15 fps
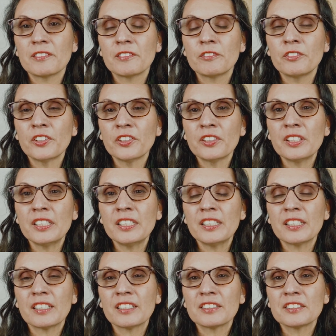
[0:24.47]

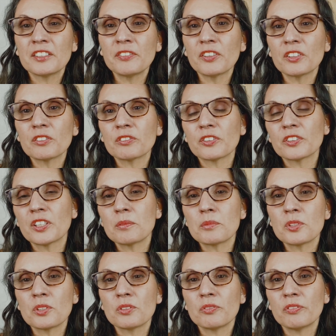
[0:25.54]
very uh, difficult for
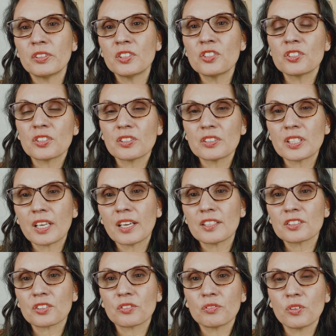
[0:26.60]
them to finish their
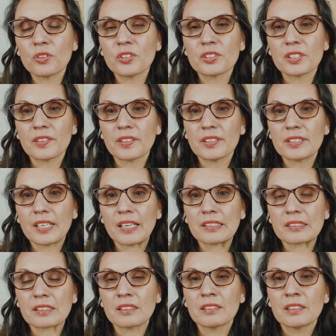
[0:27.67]
task or focus on their
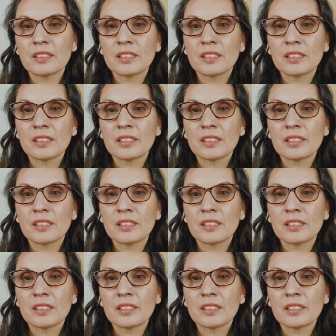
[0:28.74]
task.